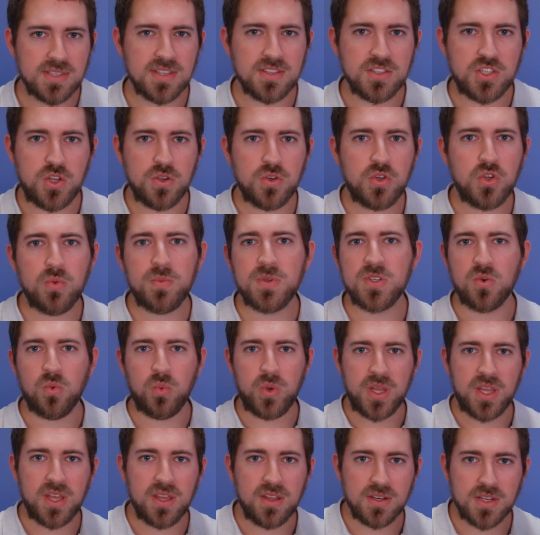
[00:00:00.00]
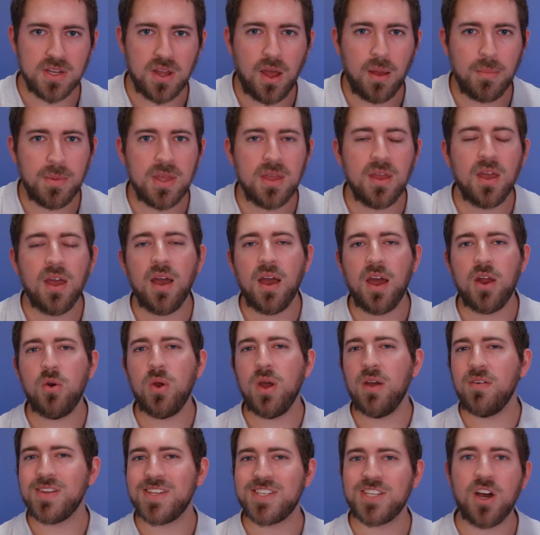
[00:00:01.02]
since YouTube is a weekend hobby, I don't
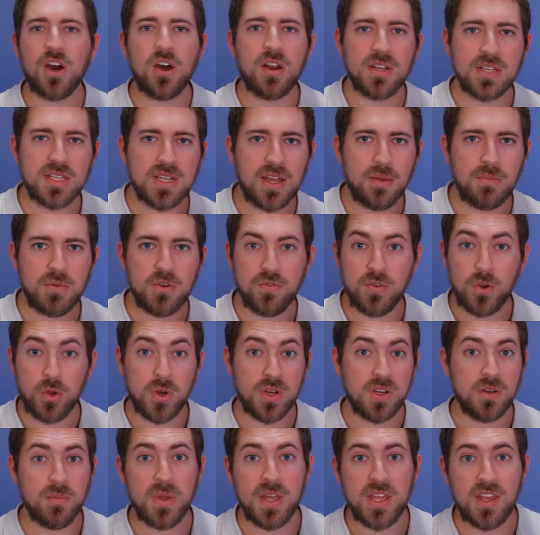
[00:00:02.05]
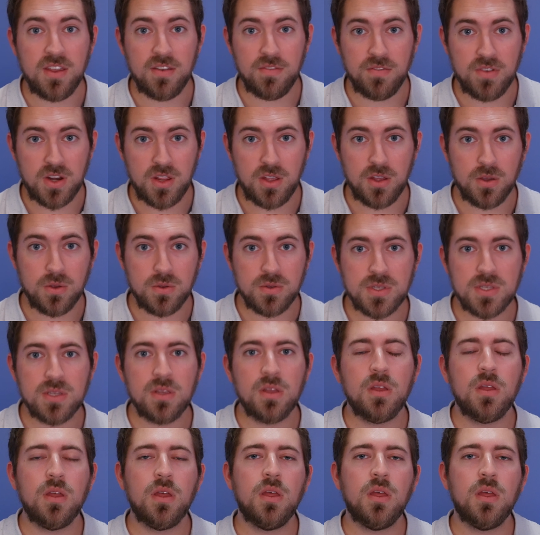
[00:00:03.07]
have a ton of time devoted to making videos.